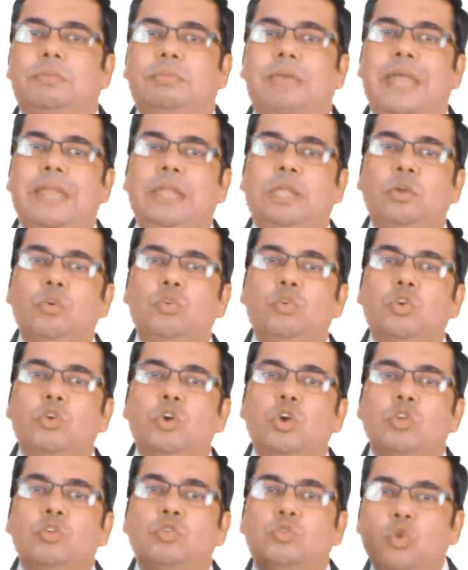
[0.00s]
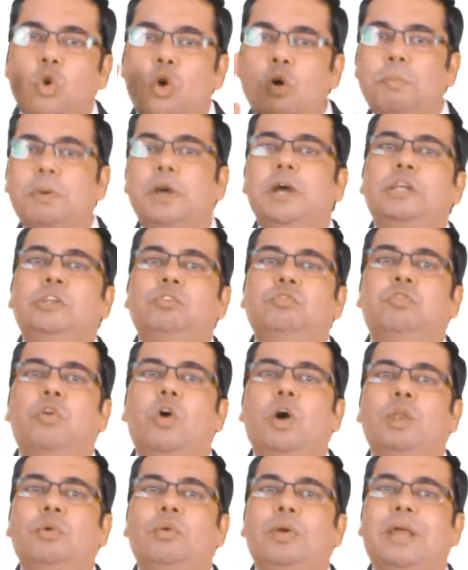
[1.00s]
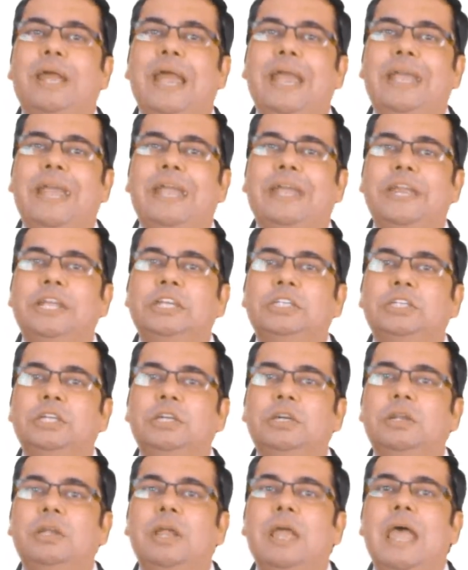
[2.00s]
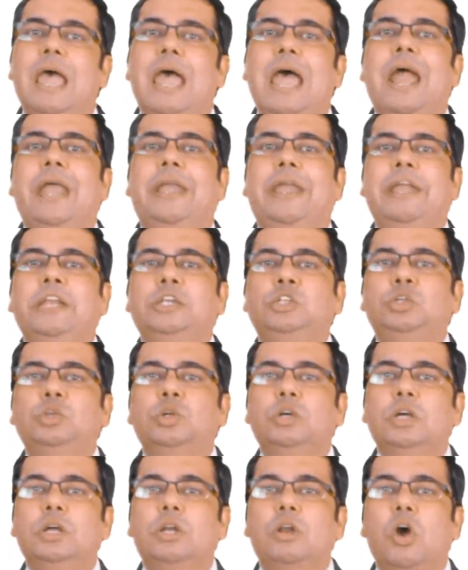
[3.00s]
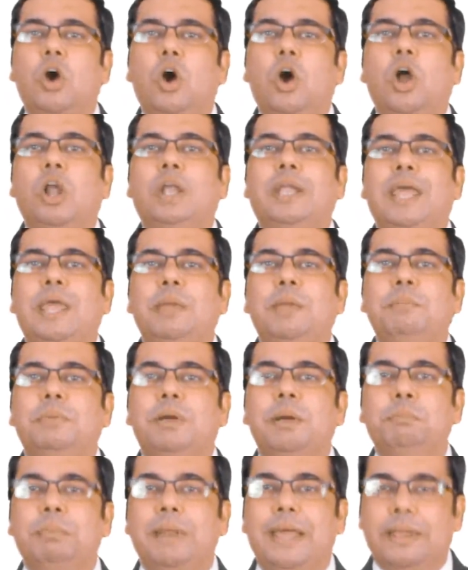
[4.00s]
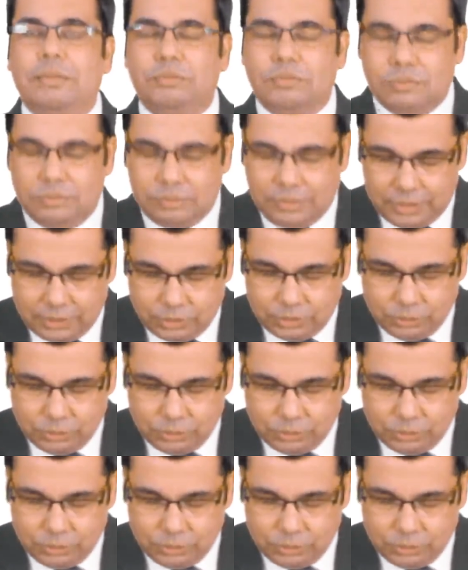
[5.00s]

Thank you so much for your kind attention and ensure all time compliance. Thank